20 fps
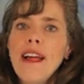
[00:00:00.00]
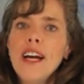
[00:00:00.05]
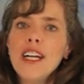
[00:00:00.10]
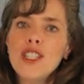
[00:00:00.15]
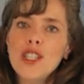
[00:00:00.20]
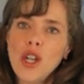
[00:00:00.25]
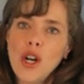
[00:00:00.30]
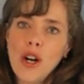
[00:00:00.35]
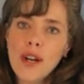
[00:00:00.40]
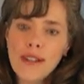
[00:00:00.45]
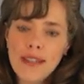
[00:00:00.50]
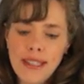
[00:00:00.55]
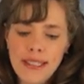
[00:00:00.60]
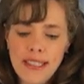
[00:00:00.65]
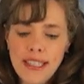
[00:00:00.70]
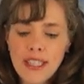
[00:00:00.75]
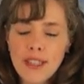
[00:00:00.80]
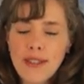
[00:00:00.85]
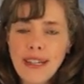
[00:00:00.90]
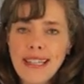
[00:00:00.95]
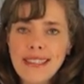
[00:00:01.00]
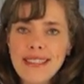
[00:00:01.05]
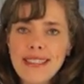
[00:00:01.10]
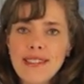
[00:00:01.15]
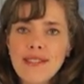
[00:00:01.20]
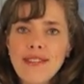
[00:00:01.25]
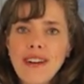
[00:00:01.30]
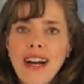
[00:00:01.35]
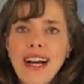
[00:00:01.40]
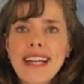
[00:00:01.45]
a dog that's
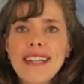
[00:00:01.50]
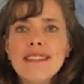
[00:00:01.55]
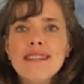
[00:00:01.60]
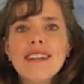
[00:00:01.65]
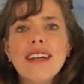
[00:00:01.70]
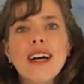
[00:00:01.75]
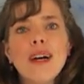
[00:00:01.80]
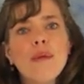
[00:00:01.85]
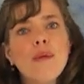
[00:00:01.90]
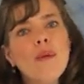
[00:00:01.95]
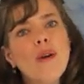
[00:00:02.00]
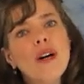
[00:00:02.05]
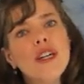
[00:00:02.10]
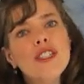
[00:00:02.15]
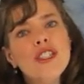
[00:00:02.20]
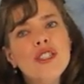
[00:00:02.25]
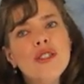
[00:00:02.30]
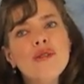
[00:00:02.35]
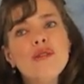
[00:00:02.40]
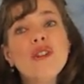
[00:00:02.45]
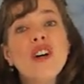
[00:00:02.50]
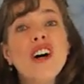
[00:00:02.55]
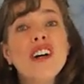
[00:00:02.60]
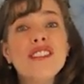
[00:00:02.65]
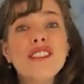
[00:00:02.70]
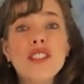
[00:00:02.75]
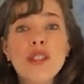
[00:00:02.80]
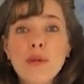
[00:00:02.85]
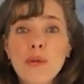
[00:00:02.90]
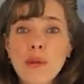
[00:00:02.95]
aggressive, I want you
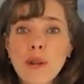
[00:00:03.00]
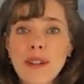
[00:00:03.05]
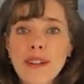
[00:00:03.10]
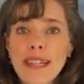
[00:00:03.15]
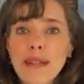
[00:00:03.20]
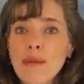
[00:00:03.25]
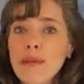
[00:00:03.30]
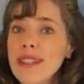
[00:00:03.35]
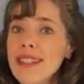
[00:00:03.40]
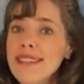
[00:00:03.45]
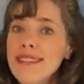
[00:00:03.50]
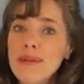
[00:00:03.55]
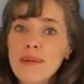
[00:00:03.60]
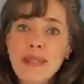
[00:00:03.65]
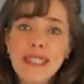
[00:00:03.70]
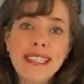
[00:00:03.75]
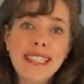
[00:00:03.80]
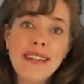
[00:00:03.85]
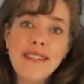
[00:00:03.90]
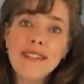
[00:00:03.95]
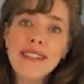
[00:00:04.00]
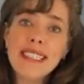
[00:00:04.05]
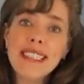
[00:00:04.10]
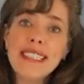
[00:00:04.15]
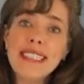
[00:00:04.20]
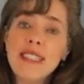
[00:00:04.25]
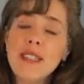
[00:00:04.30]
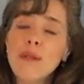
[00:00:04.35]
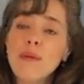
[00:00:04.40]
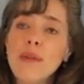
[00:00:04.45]
not to worry. We definitely
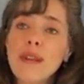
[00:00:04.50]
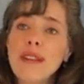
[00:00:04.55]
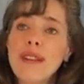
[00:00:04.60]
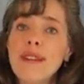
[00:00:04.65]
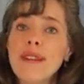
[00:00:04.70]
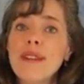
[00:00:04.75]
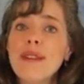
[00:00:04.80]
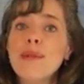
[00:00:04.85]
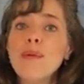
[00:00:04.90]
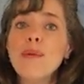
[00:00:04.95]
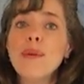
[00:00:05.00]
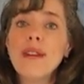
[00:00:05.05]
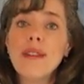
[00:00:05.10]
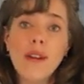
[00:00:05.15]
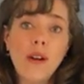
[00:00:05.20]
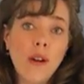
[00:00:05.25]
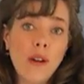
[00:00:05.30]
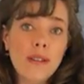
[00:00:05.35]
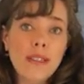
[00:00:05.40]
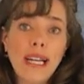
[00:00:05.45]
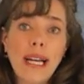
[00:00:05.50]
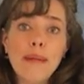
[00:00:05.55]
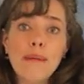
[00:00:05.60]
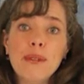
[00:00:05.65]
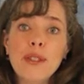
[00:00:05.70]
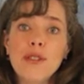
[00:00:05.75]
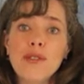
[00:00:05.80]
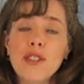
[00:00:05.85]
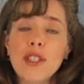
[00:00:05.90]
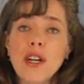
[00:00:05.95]
deal with all
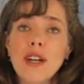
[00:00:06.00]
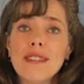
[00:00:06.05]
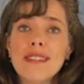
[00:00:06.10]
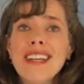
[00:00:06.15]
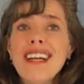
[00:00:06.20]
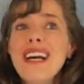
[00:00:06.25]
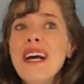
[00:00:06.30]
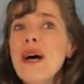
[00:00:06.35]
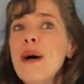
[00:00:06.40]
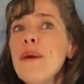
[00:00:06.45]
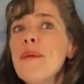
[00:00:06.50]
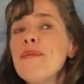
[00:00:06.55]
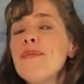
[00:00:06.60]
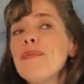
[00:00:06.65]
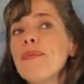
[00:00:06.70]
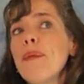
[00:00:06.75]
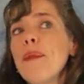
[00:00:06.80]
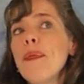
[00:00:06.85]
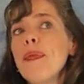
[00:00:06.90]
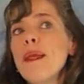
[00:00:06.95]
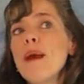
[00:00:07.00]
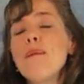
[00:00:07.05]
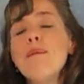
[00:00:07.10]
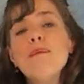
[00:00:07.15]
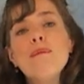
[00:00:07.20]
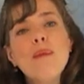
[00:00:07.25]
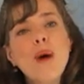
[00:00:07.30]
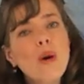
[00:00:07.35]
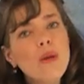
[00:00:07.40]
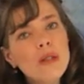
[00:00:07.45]
types of dogs.
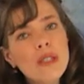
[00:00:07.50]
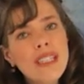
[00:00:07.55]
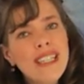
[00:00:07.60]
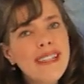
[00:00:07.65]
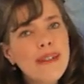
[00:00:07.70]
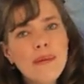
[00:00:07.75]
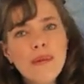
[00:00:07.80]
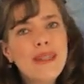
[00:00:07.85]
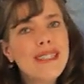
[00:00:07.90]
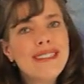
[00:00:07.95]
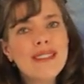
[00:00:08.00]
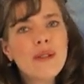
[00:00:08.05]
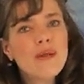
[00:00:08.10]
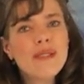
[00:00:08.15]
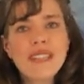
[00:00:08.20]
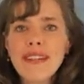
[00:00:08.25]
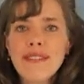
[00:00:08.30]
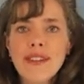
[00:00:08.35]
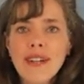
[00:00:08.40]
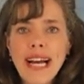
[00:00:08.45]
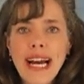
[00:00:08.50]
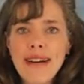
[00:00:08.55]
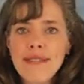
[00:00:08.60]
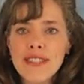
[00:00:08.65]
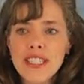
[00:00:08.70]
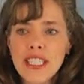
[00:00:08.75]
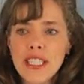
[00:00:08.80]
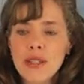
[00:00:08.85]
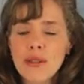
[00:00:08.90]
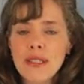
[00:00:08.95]
Mostly we don't ever have
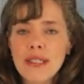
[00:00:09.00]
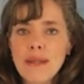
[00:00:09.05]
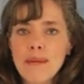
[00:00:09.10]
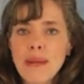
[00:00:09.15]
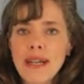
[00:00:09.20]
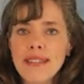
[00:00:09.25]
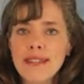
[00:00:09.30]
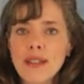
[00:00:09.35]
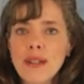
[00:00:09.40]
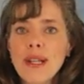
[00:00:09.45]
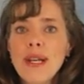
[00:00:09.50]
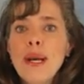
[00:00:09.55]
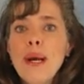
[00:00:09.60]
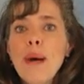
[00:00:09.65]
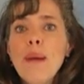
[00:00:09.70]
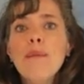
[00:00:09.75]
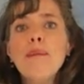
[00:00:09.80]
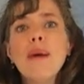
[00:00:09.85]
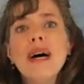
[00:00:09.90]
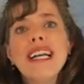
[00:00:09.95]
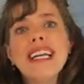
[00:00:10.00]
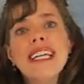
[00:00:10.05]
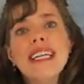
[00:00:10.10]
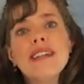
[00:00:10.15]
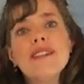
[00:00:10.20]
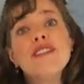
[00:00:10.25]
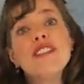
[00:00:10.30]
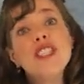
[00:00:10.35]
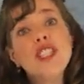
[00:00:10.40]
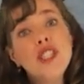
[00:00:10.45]
to use the muzzle, but
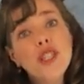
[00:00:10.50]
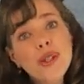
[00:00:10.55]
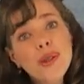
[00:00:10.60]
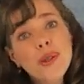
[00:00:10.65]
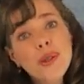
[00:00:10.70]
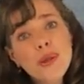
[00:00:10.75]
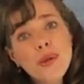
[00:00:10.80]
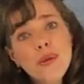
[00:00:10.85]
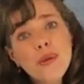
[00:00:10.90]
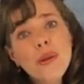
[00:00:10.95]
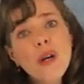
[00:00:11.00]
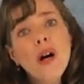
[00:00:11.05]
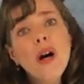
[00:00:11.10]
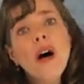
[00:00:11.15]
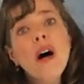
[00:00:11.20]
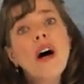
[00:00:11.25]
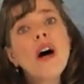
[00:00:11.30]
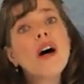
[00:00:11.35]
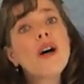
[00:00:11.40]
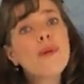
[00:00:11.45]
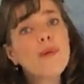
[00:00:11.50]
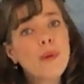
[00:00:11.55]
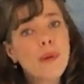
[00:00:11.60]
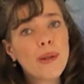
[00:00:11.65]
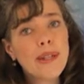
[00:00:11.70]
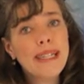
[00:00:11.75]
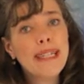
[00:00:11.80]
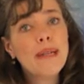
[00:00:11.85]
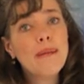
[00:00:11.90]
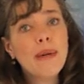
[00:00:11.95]
if you are
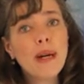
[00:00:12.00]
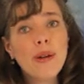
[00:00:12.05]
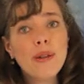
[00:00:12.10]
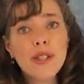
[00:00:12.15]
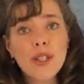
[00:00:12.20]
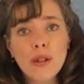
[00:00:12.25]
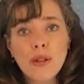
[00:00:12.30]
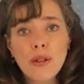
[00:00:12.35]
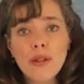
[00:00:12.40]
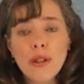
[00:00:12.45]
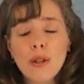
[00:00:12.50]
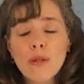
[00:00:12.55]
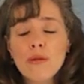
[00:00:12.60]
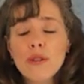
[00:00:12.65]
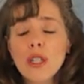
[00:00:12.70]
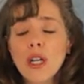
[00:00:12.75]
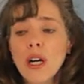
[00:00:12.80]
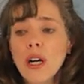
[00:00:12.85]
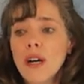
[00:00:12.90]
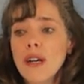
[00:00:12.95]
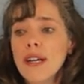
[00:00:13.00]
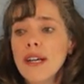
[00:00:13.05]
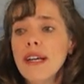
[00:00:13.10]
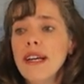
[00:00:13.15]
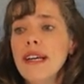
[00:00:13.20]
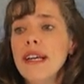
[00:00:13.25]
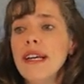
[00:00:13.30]
worried about your own dog,